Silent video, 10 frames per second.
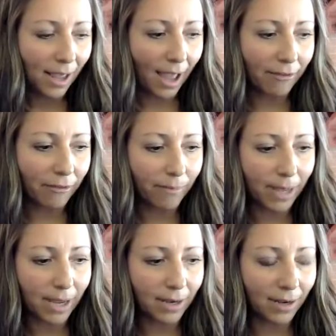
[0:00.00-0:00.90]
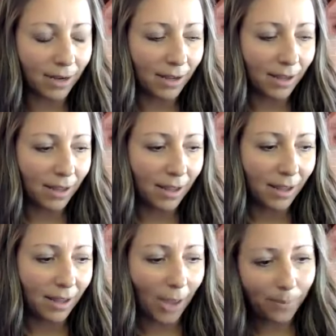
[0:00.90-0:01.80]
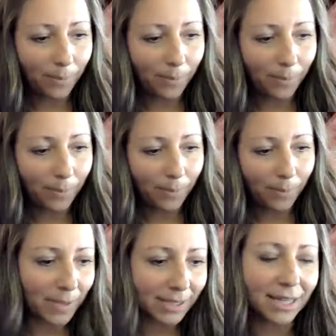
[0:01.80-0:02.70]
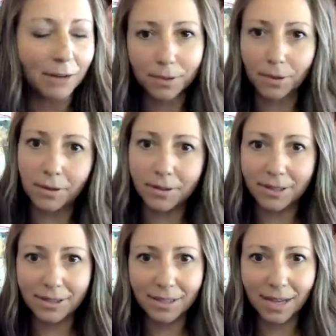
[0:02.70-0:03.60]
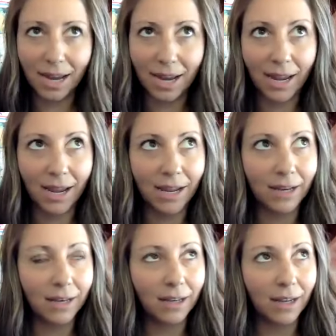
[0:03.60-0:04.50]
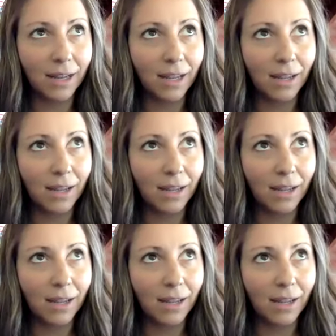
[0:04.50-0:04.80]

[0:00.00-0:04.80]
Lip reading: I've been helping businesses get results and